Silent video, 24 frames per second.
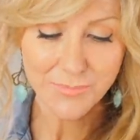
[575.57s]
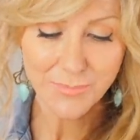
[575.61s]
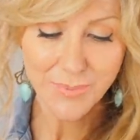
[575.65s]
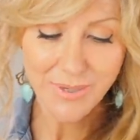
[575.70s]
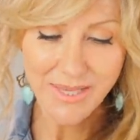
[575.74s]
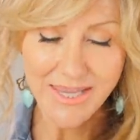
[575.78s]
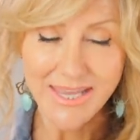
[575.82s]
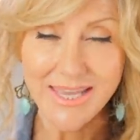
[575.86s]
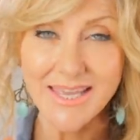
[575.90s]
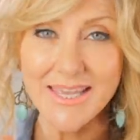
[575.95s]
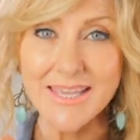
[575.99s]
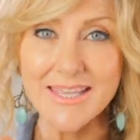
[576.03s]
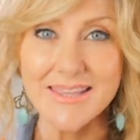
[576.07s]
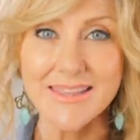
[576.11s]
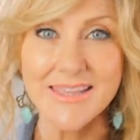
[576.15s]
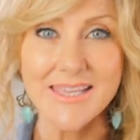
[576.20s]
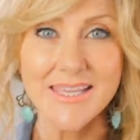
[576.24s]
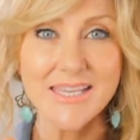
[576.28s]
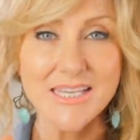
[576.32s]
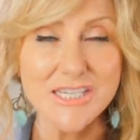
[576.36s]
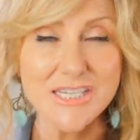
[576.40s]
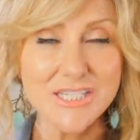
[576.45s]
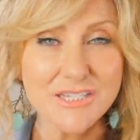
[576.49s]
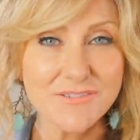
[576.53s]
pick
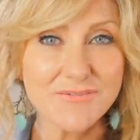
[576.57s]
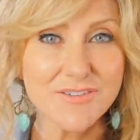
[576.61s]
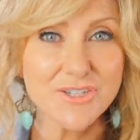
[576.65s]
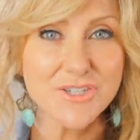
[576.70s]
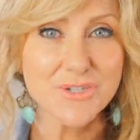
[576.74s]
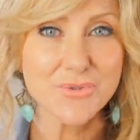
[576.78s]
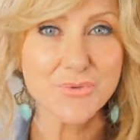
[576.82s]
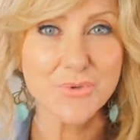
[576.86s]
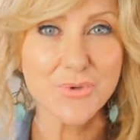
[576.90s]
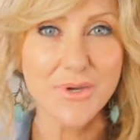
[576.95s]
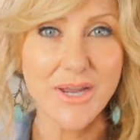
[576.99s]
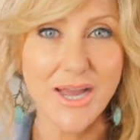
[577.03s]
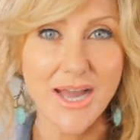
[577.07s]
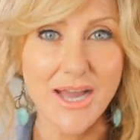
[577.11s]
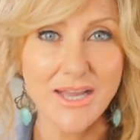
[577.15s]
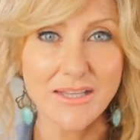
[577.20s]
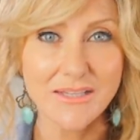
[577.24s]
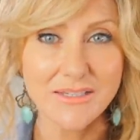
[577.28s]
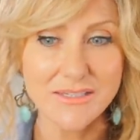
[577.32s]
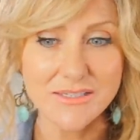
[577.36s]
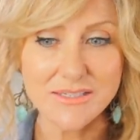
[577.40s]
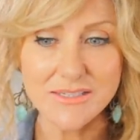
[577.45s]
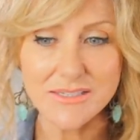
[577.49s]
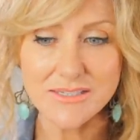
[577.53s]
the individual
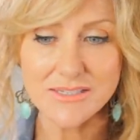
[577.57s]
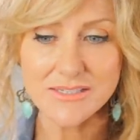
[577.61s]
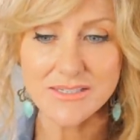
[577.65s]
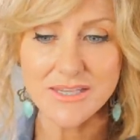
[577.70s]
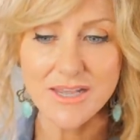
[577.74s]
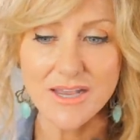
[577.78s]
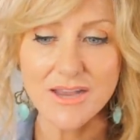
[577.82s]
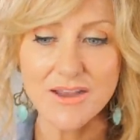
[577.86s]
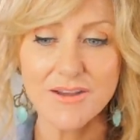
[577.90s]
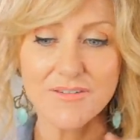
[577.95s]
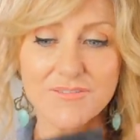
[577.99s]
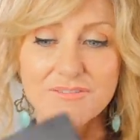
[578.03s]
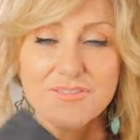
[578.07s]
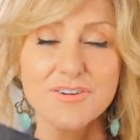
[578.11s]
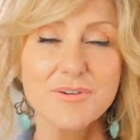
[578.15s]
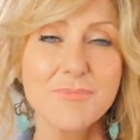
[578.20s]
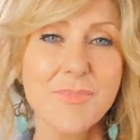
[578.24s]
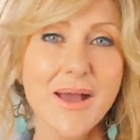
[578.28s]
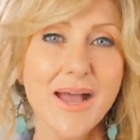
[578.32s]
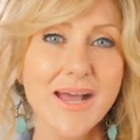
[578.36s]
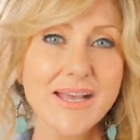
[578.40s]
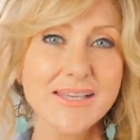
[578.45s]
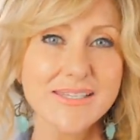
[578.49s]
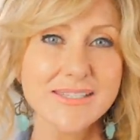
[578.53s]
colors from
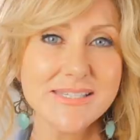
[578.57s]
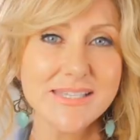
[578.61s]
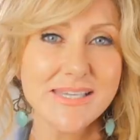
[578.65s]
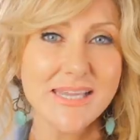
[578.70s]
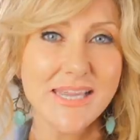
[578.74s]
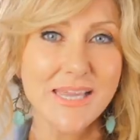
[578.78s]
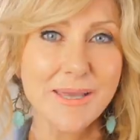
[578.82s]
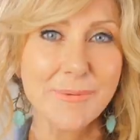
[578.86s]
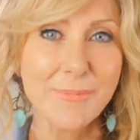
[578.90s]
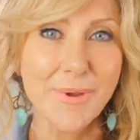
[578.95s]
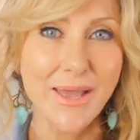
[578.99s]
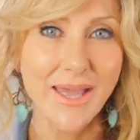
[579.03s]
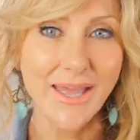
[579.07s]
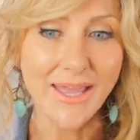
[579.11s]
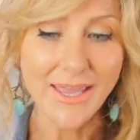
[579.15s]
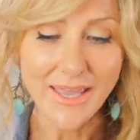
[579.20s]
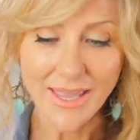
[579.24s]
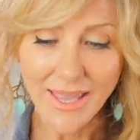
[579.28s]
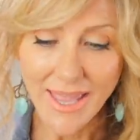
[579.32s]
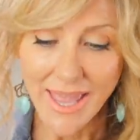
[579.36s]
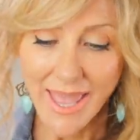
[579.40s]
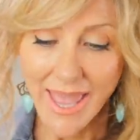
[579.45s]
RCMA,